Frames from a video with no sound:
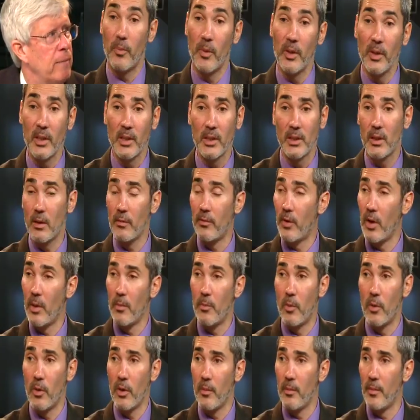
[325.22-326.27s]
and print is still very
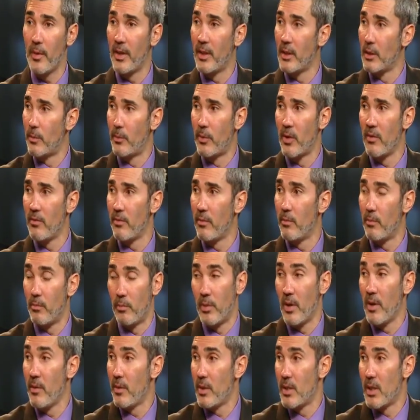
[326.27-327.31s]
important because print
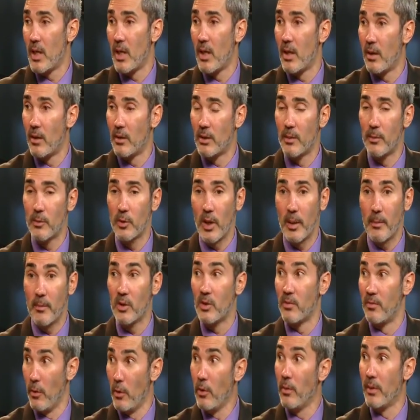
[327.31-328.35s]
print uh,
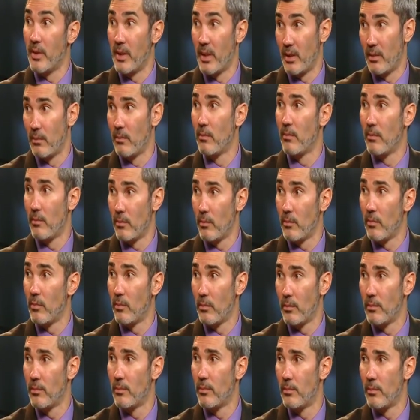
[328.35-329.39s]
subscribers vote.
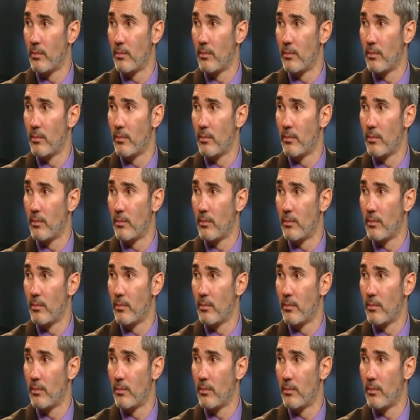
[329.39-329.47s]
You're